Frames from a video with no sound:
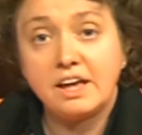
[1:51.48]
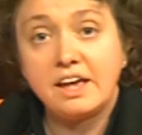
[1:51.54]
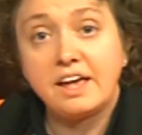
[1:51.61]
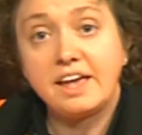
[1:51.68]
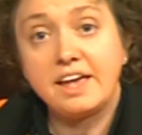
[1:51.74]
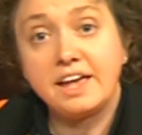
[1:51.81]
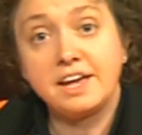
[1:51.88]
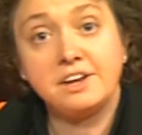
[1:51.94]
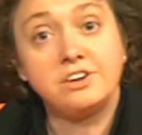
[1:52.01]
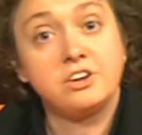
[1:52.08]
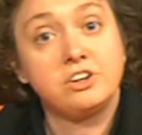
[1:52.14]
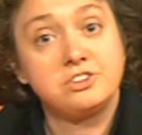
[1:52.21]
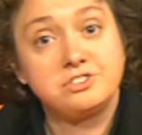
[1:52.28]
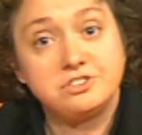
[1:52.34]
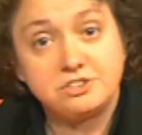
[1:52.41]
And
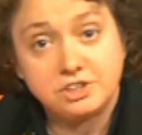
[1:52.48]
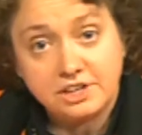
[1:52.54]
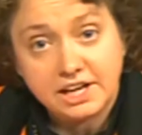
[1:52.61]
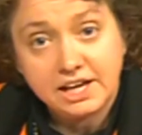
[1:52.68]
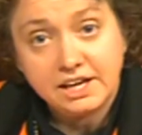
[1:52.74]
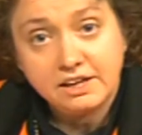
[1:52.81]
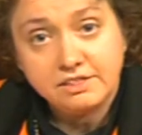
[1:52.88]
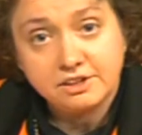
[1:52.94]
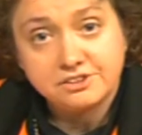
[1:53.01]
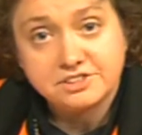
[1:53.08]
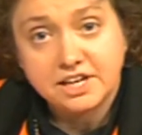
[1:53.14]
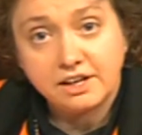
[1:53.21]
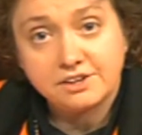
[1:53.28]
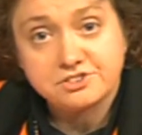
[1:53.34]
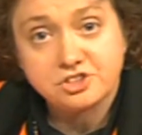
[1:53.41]
today they'll
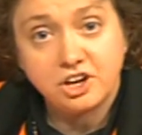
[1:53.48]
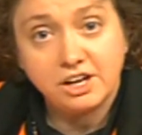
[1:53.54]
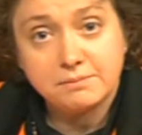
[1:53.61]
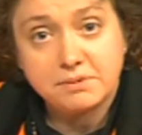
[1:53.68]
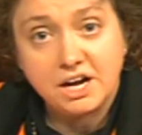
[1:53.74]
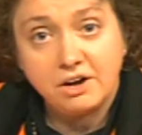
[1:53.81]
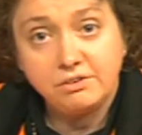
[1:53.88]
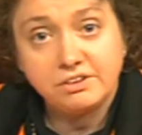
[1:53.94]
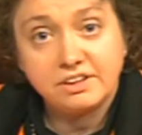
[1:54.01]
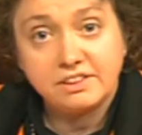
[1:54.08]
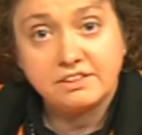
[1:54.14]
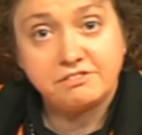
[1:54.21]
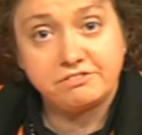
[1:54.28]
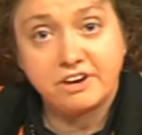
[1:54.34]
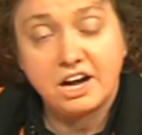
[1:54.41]
tell us all about
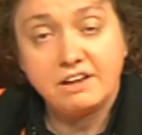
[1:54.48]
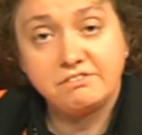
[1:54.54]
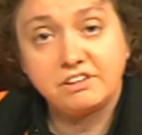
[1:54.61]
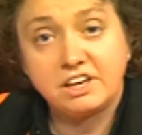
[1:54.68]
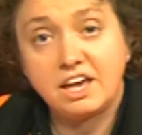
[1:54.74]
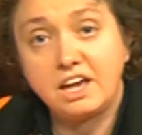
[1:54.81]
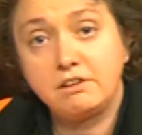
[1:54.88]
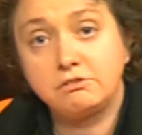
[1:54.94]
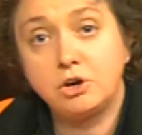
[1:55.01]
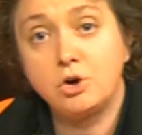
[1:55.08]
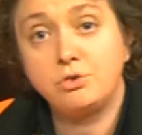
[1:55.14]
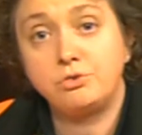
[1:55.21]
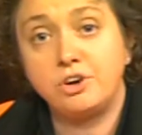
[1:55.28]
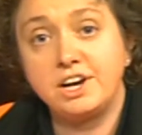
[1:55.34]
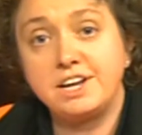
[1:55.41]
the 5K road
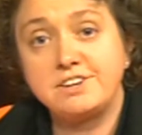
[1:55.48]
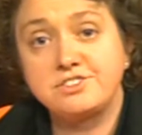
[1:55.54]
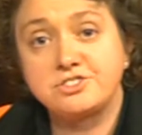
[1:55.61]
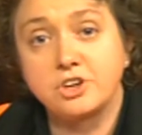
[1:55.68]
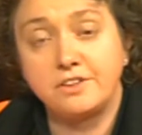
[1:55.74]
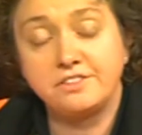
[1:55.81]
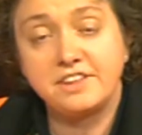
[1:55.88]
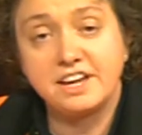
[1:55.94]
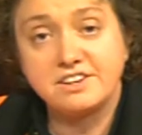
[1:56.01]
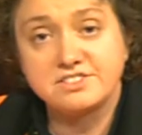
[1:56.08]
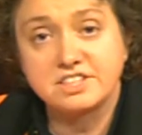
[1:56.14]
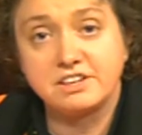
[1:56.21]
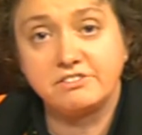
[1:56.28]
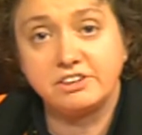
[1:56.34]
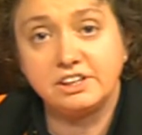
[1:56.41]
race on
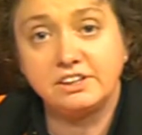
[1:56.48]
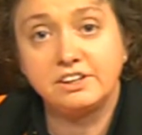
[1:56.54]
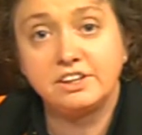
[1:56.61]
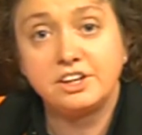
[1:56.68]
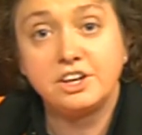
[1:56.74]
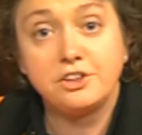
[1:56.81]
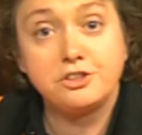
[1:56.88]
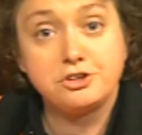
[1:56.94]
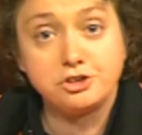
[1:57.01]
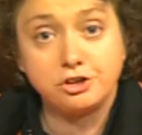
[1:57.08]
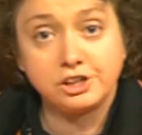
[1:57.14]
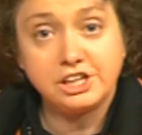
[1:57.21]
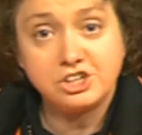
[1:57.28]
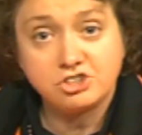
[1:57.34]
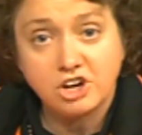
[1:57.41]
Thanksgiving, the
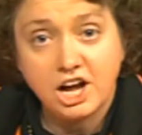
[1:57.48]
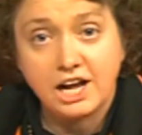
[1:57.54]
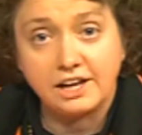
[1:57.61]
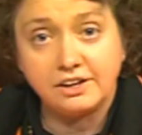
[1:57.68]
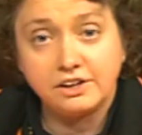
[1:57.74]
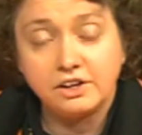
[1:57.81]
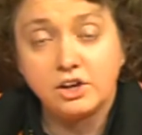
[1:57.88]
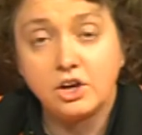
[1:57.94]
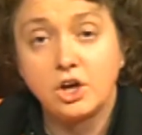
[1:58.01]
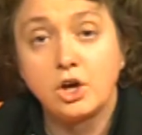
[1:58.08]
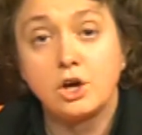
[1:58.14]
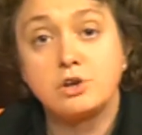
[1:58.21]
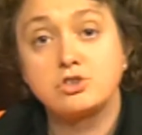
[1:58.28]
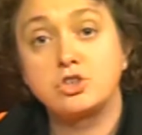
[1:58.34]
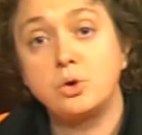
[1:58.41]
Turkey Trot.
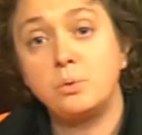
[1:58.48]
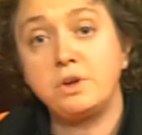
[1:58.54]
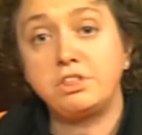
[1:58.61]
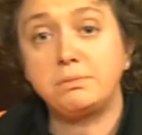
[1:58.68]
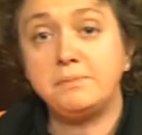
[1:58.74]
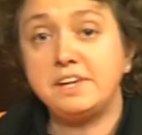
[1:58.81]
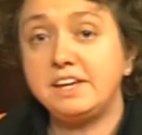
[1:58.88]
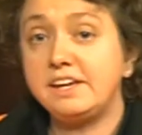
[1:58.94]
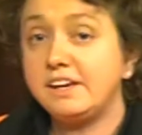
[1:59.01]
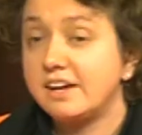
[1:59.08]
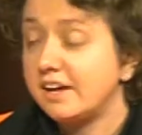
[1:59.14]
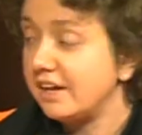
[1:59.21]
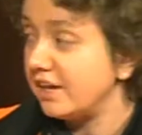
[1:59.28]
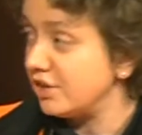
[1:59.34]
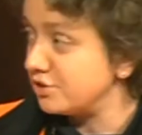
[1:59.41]
So with me
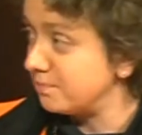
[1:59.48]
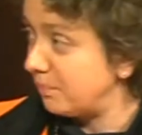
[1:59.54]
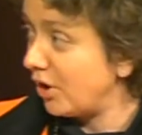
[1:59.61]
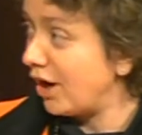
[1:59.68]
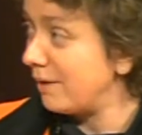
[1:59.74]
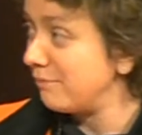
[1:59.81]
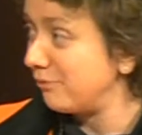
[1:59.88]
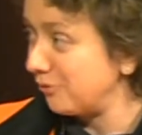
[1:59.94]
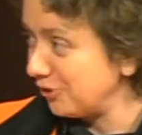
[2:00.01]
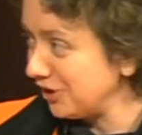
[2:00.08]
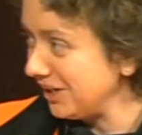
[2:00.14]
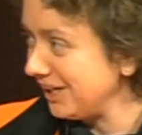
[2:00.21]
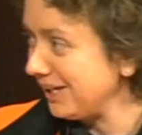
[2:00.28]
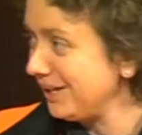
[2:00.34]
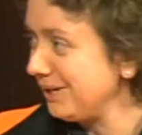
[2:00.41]
is Bob Freed.